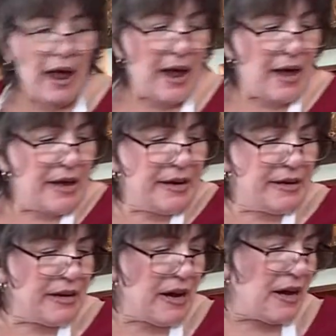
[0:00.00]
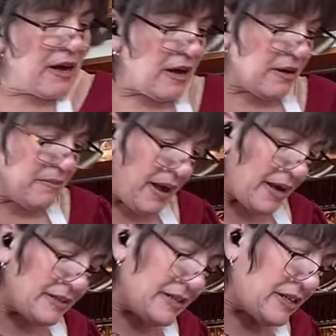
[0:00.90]
And
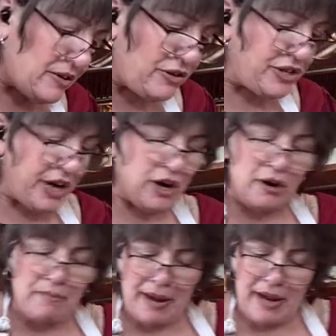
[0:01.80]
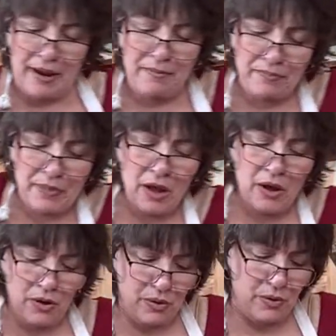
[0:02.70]
so Jeremy,
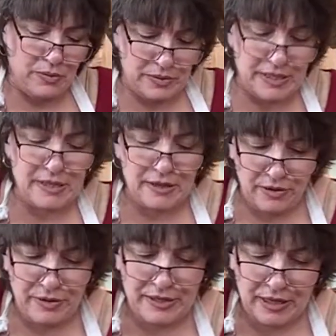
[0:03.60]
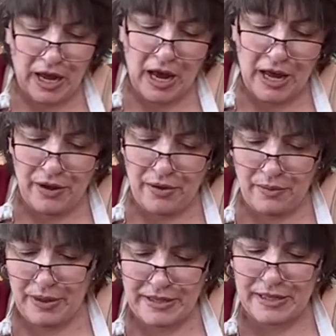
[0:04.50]
who's the guy
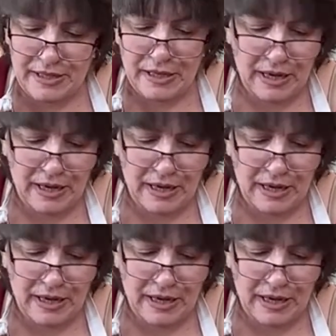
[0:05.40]
whose